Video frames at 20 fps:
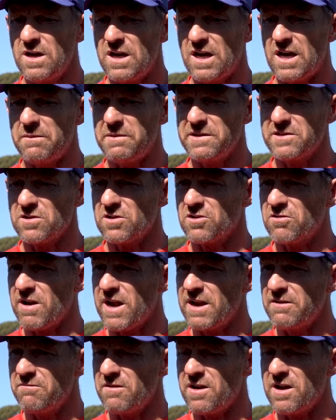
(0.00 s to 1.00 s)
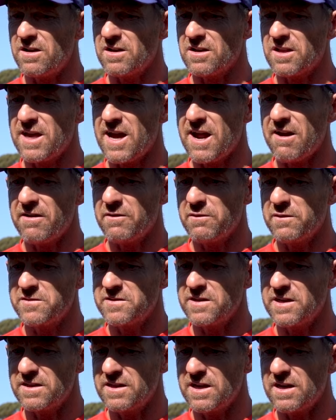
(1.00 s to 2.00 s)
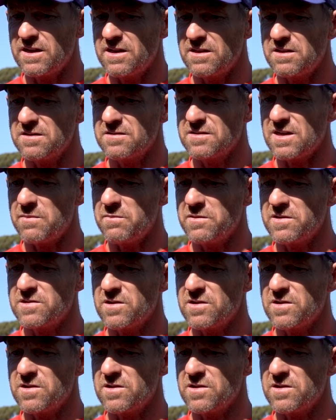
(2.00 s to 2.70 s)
Um, he's got great run and carry. We've seen that in the summer